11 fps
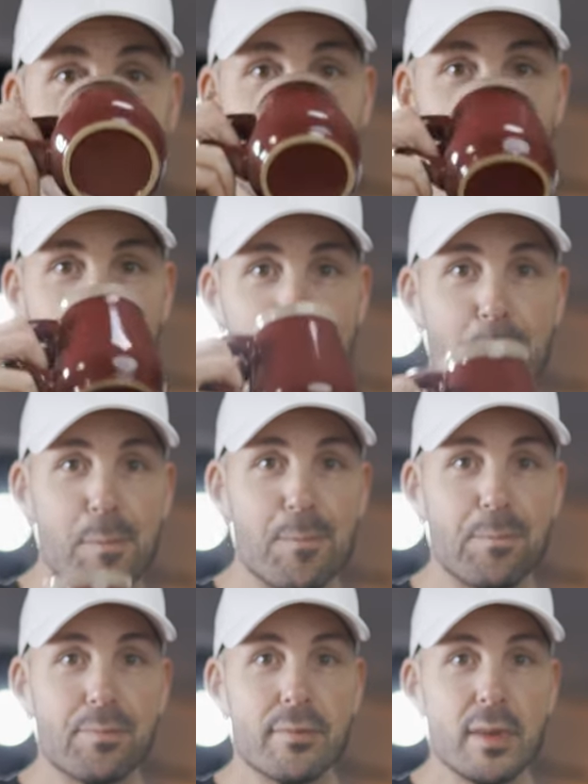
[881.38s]

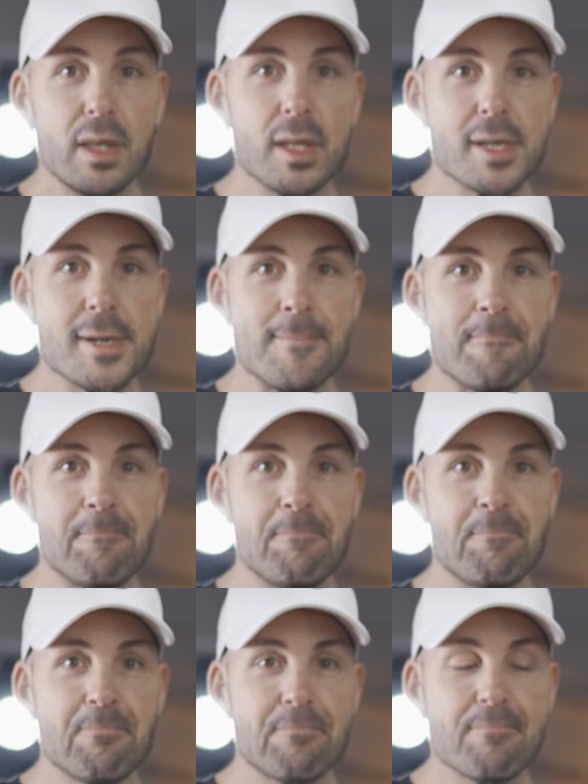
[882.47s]

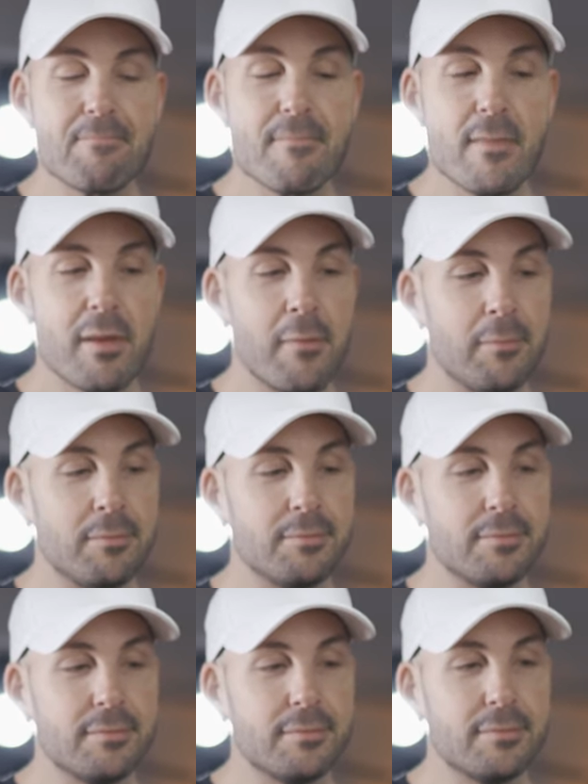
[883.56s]

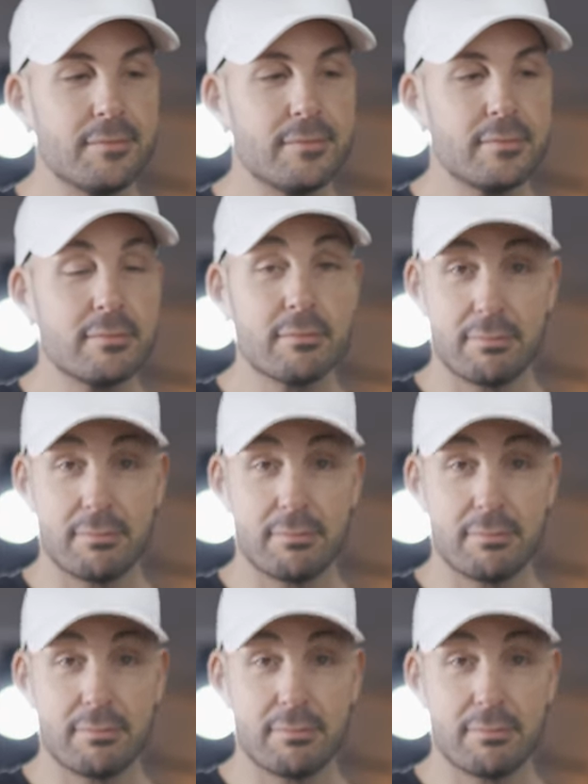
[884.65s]
No one is speaking in this clip.